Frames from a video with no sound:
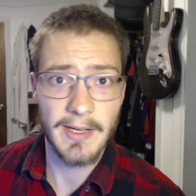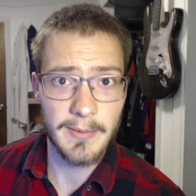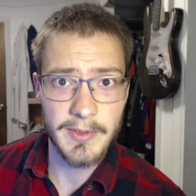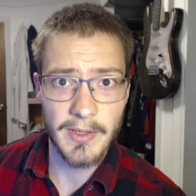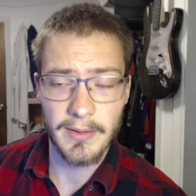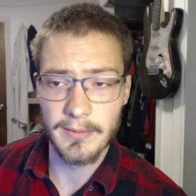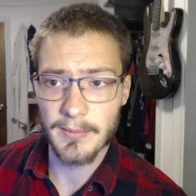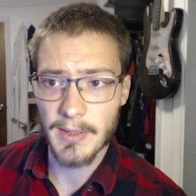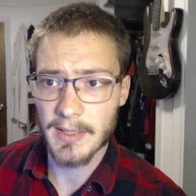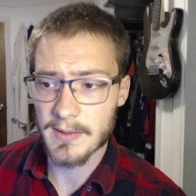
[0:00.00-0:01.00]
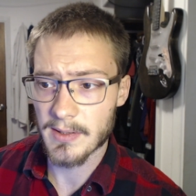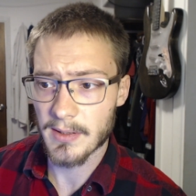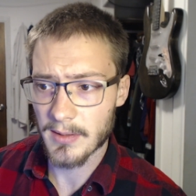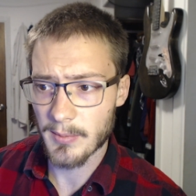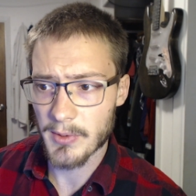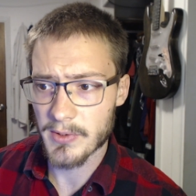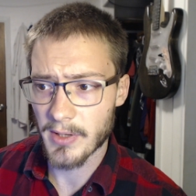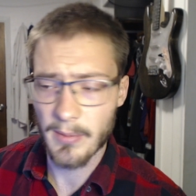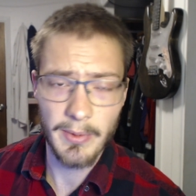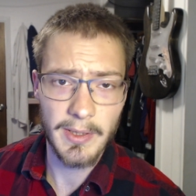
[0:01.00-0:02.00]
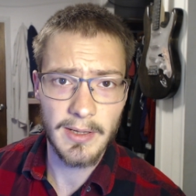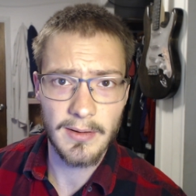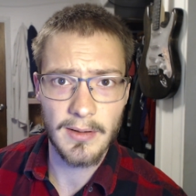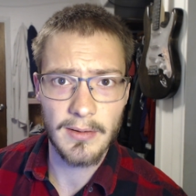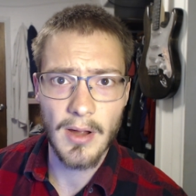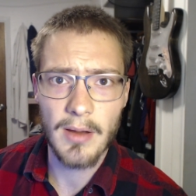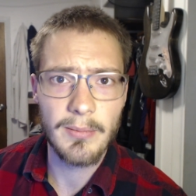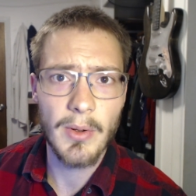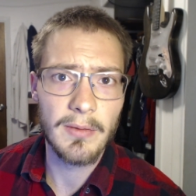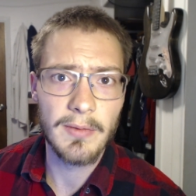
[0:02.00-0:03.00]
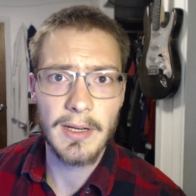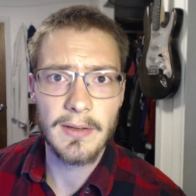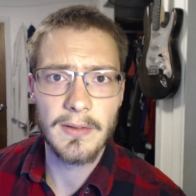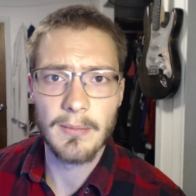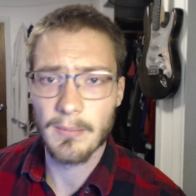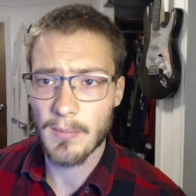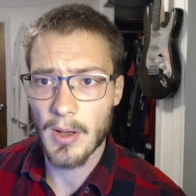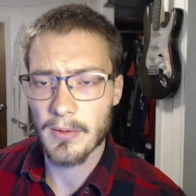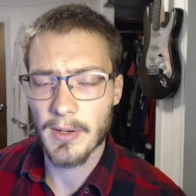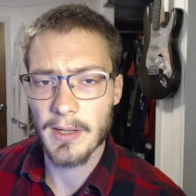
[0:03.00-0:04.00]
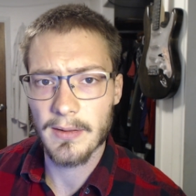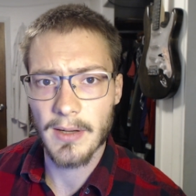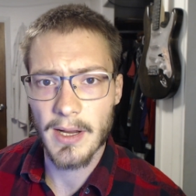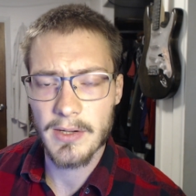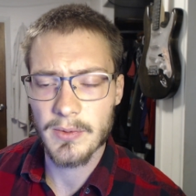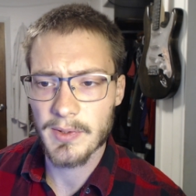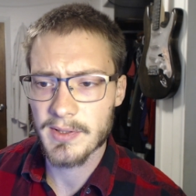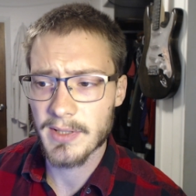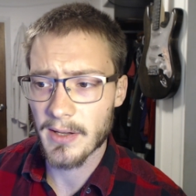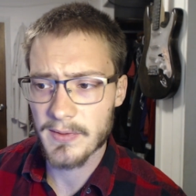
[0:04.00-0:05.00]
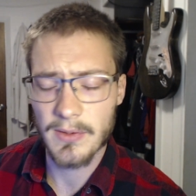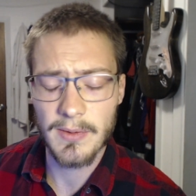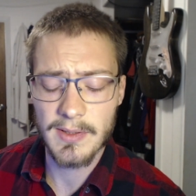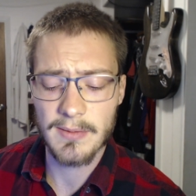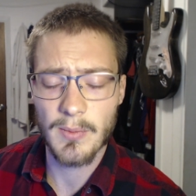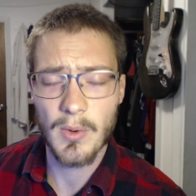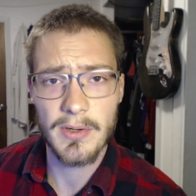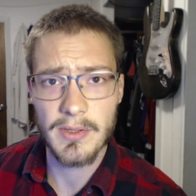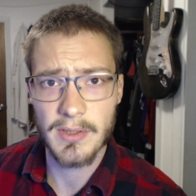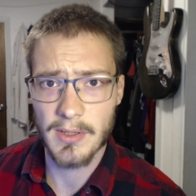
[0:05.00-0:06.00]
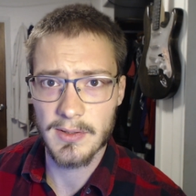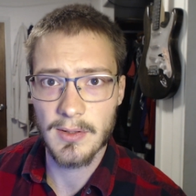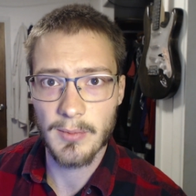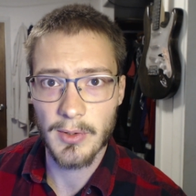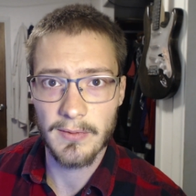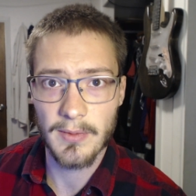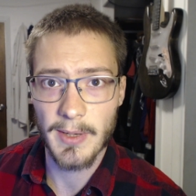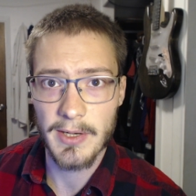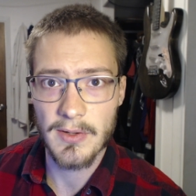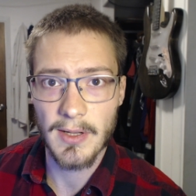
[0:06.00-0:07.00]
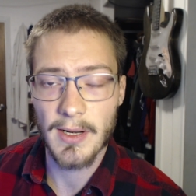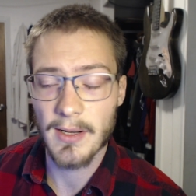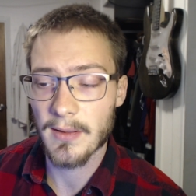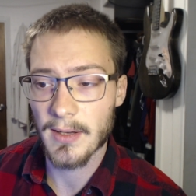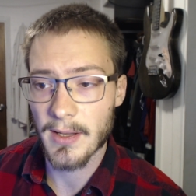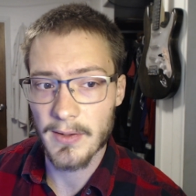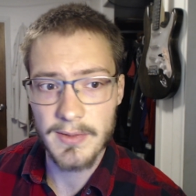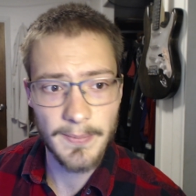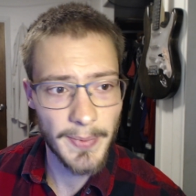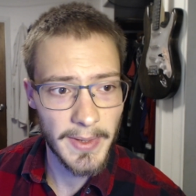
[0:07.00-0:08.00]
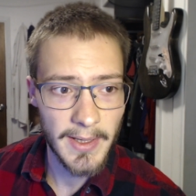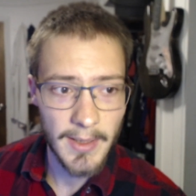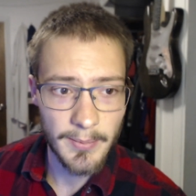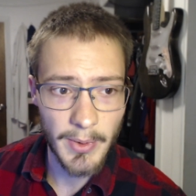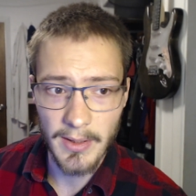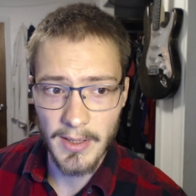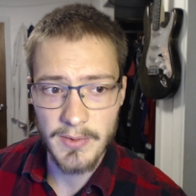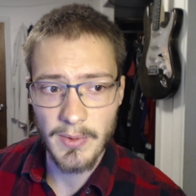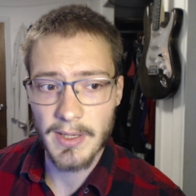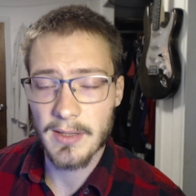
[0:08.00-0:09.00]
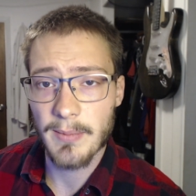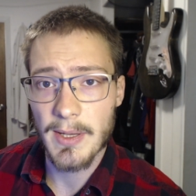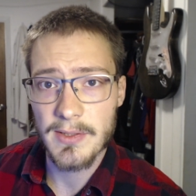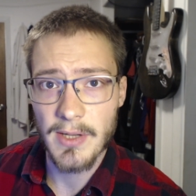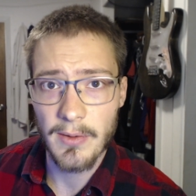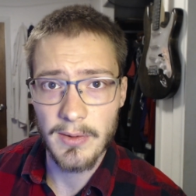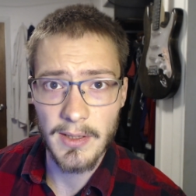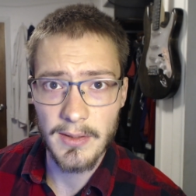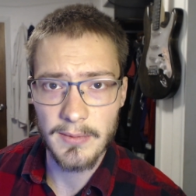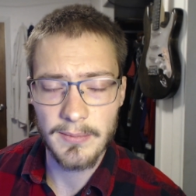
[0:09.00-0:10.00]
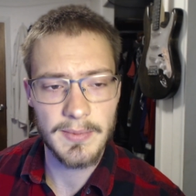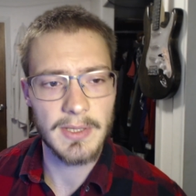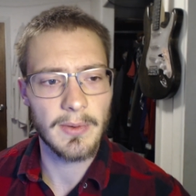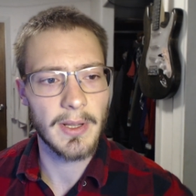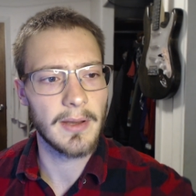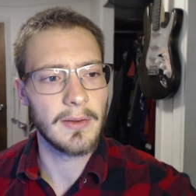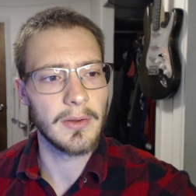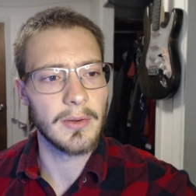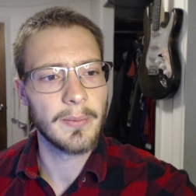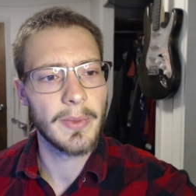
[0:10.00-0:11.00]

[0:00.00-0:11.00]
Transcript: Amazon is a commercial company and they're not motivated to moderate their actual stuff. So this is more just consumer information than anything else. But I just wanted to get the message out there and see what I could do.